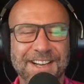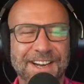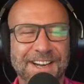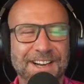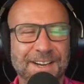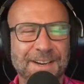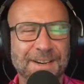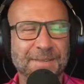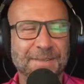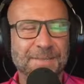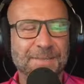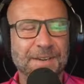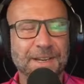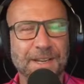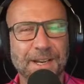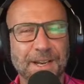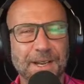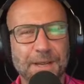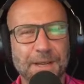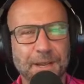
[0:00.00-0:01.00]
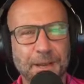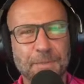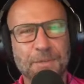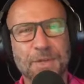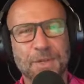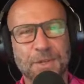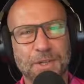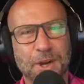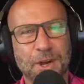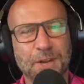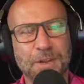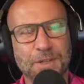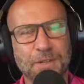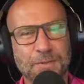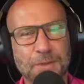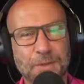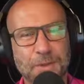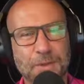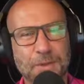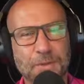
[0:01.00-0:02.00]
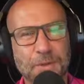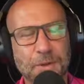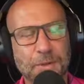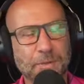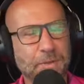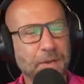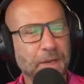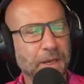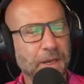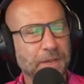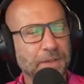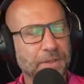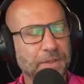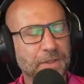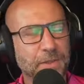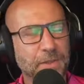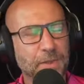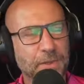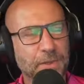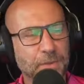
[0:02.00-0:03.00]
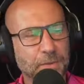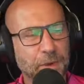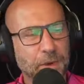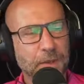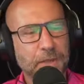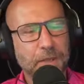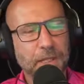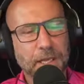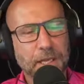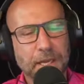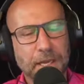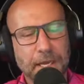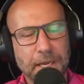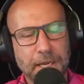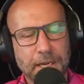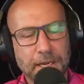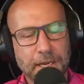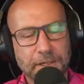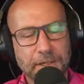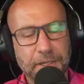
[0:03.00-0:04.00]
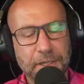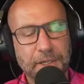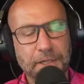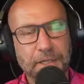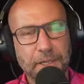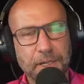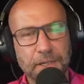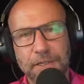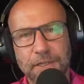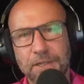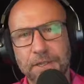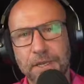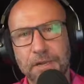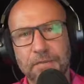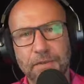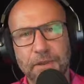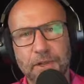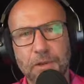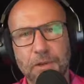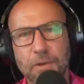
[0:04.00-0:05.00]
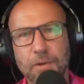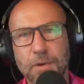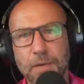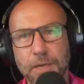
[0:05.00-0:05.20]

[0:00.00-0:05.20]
And I'm sure the audience would too as well. And until then, thank you